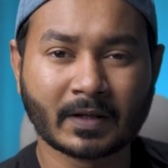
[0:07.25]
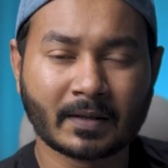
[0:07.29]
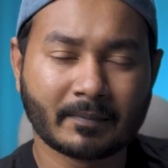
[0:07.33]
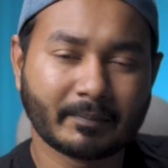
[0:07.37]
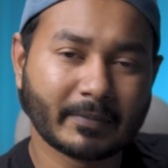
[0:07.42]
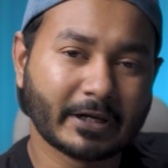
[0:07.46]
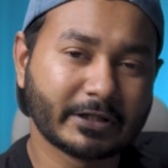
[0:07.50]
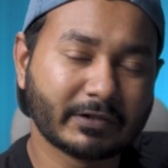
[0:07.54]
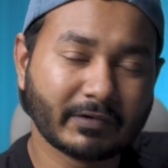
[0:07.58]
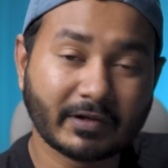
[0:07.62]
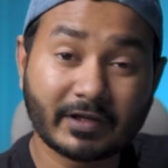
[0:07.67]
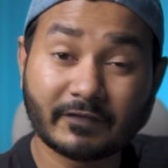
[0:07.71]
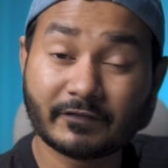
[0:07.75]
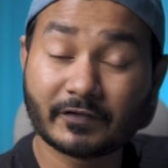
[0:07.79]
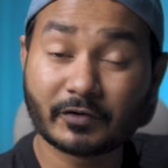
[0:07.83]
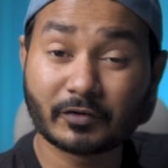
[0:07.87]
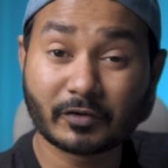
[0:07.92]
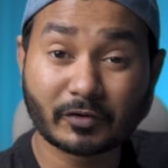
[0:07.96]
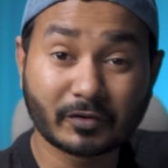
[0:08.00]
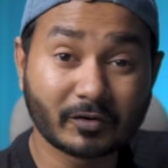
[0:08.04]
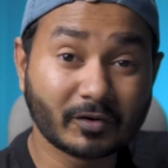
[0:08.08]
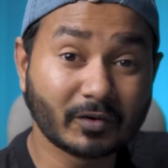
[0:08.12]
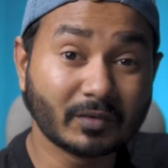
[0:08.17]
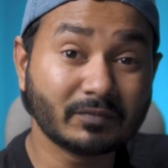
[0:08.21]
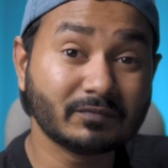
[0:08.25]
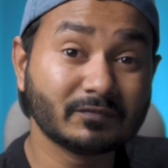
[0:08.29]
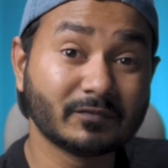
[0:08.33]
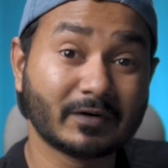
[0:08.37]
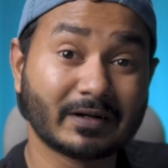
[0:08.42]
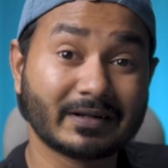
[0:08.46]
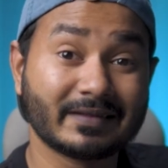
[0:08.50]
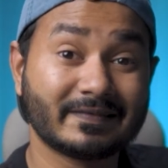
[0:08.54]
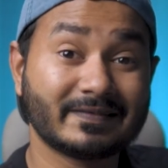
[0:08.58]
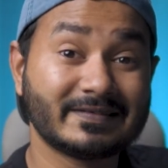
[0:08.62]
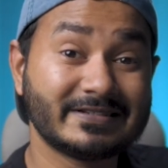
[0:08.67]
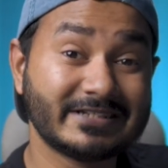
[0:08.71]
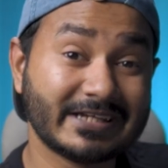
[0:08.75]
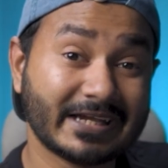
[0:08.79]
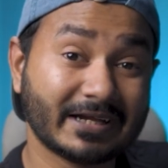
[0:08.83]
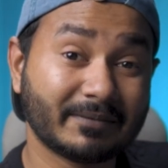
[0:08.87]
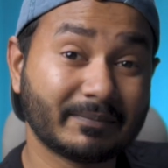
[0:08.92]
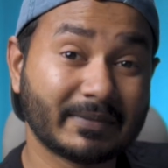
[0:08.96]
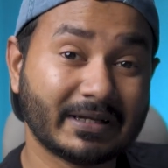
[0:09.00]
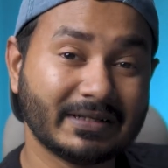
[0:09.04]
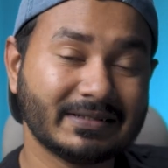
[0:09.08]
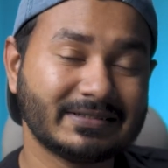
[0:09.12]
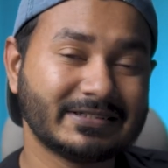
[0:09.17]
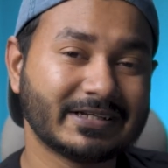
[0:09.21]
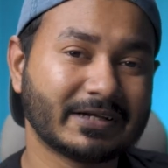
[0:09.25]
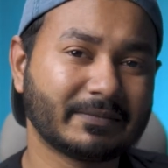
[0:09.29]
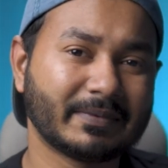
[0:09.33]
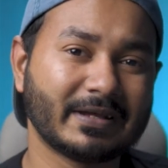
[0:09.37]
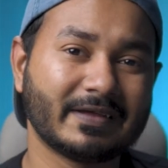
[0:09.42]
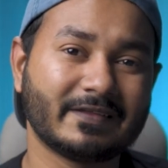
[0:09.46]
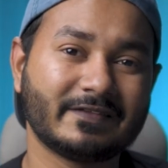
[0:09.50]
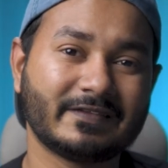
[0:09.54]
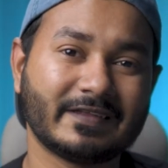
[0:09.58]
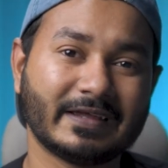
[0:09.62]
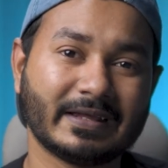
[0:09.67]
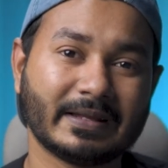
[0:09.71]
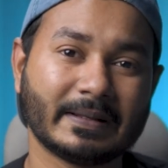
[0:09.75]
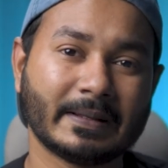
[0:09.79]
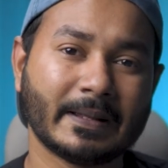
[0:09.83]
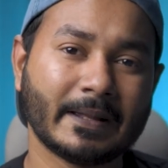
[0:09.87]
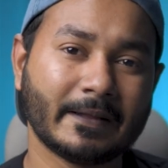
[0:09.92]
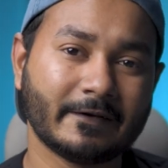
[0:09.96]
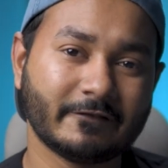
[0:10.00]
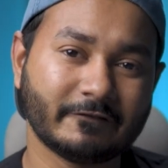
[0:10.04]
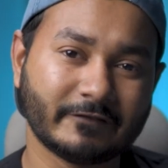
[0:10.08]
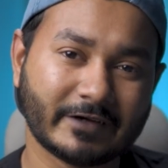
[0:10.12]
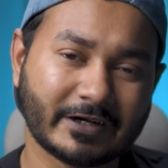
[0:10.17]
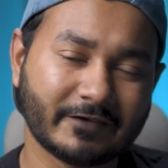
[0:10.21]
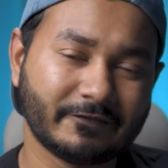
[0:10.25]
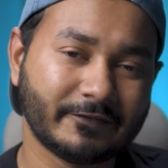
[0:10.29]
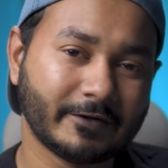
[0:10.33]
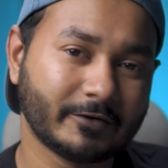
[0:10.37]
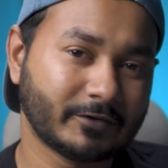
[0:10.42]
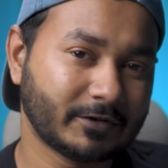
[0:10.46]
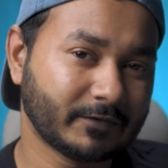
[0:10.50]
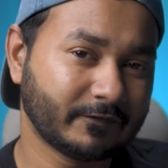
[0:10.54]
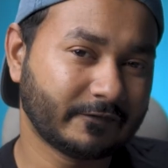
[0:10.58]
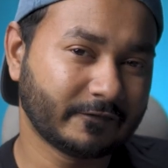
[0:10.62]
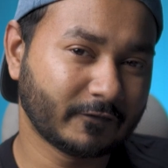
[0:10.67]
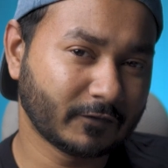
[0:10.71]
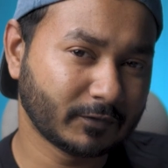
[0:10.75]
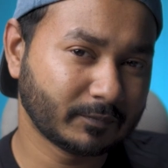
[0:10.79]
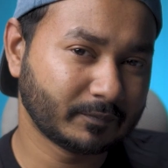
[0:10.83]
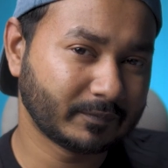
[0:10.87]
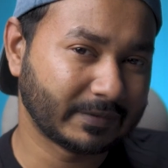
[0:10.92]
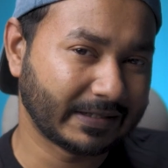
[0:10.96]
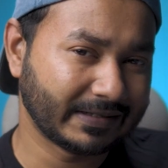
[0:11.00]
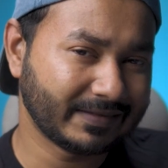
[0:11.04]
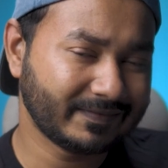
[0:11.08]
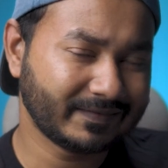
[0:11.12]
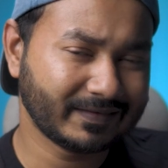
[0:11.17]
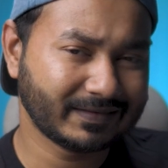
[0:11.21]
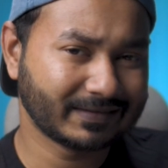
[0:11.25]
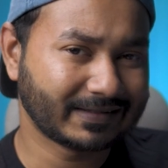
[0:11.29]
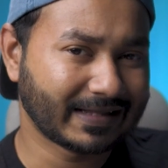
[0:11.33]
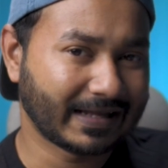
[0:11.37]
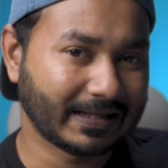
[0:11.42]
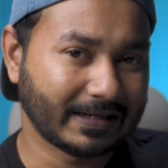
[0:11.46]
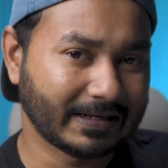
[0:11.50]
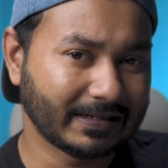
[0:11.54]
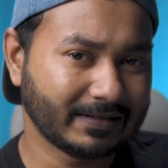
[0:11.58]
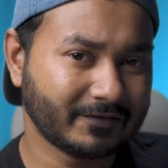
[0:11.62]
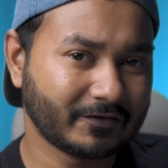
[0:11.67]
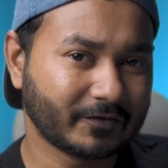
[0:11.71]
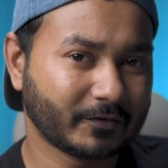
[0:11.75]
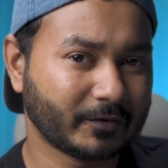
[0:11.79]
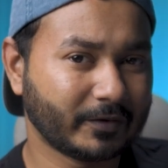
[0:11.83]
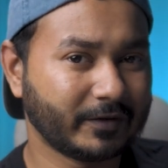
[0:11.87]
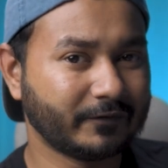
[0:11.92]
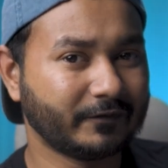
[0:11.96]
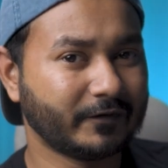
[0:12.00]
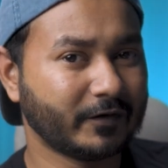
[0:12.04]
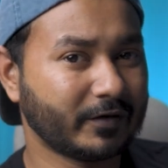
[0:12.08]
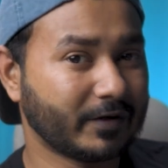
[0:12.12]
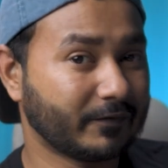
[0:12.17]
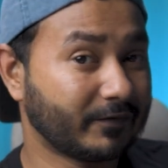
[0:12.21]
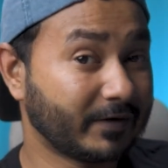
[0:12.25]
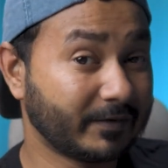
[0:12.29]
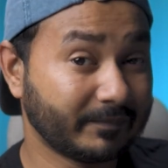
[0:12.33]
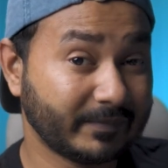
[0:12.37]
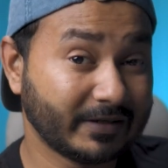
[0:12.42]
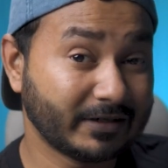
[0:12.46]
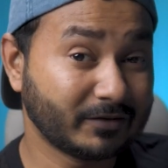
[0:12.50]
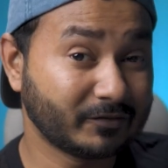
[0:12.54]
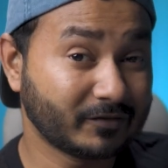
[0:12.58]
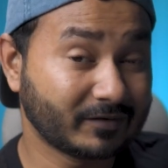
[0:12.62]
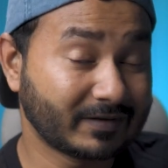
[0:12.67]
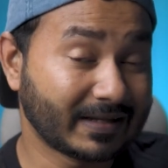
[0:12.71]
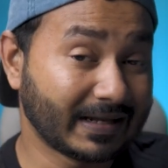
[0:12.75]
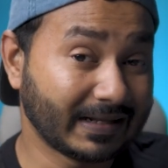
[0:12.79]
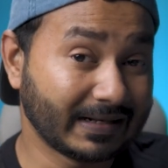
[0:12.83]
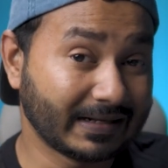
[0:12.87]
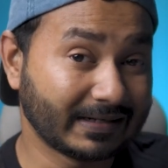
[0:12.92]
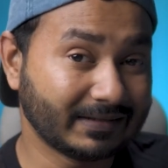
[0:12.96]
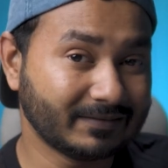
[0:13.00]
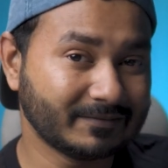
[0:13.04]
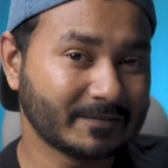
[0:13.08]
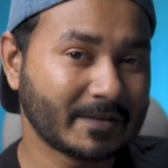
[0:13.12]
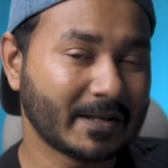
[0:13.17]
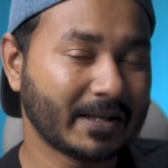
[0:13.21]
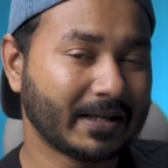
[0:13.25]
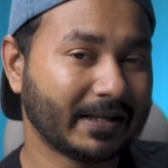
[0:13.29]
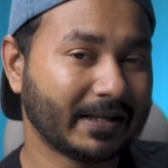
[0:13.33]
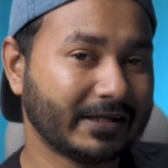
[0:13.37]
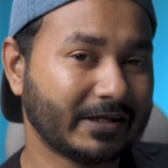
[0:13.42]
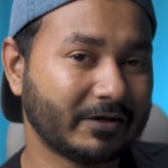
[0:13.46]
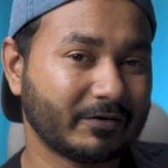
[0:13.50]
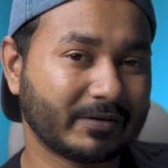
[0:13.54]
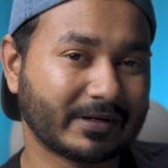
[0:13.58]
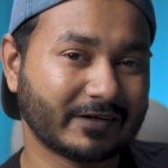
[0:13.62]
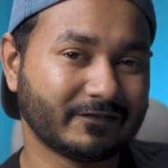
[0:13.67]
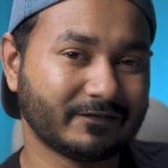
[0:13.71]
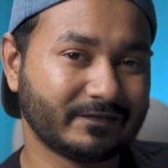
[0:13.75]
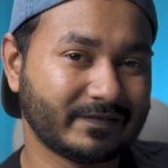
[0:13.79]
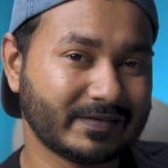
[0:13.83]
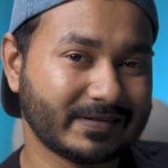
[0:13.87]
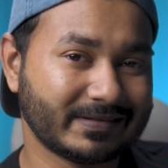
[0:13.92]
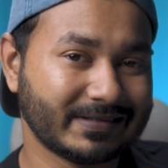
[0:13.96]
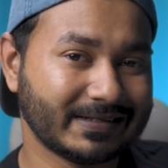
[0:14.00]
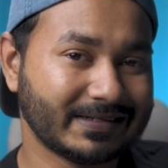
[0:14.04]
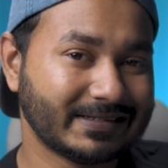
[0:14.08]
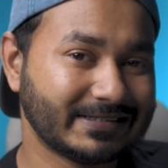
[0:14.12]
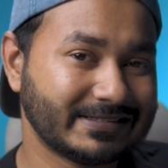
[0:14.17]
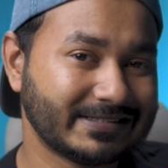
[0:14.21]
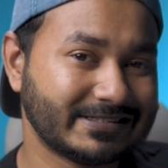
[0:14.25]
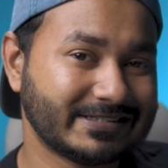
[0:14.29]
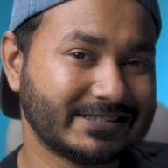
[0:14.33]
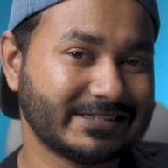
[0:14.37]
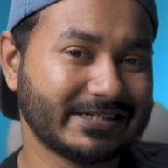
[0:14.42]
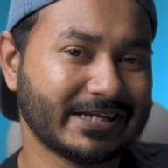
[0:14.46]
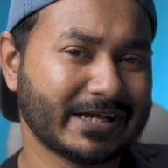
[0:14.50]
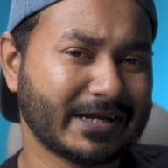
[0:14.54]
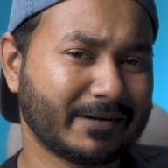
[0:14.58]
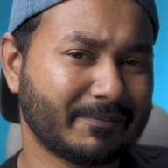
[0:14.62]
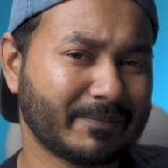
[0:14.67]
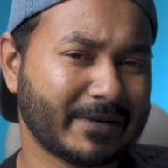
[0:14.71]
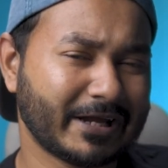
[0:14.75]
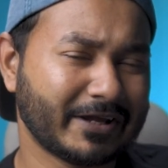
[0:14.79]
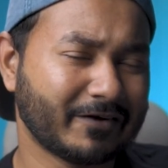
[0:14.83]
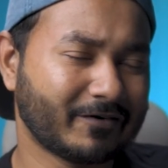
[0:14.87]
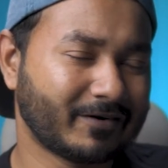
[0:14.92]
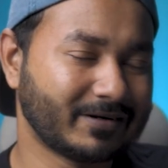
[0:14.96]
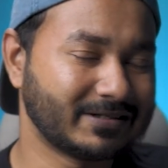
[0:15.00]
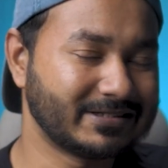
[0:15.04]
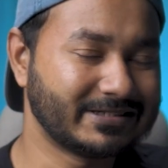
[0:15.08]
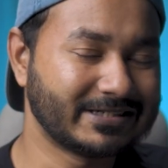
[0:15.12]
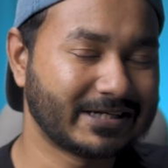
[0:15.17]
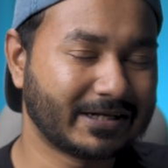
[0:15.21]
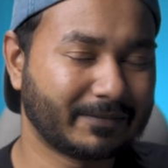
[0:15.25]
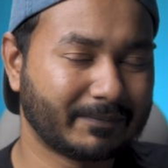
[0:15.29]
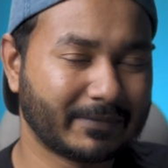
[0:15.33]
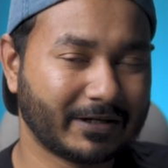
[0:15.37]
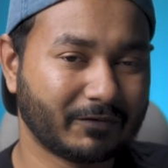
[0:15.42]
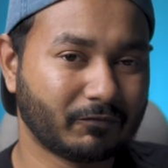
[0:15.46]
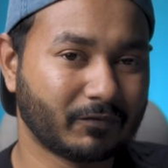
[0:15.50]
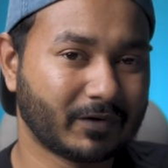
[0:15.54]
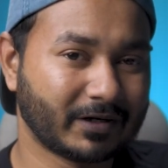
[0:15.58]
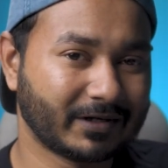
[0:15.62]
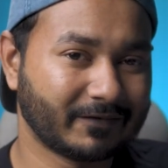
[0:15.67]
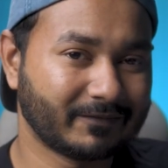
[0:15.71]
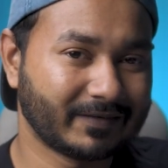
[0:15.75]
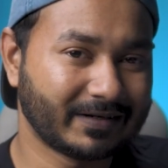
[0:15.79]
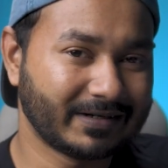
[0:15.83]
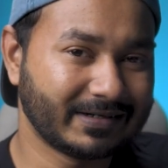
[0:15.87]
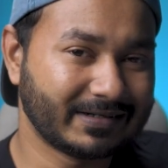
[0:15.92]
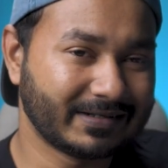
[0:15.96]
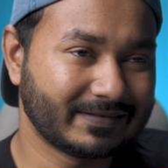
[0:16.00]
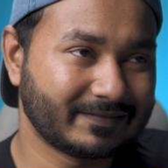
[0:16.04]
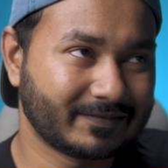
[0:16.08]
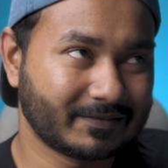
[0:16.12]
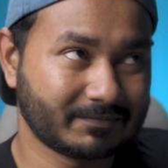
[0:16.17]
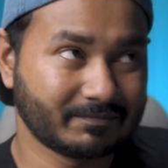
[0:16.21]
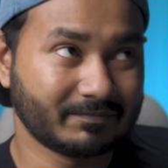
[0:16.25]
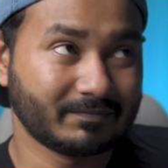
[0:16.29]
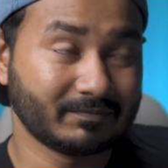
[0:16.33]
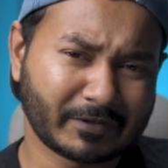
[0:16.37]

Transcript: By the way, if you don't know what is Chiang Mai, Chiang Mai is a very beautiful place in Thailand. So if you ever been to Thailand, you can visit Chiang Mai or Chiang Mai, whatever it is.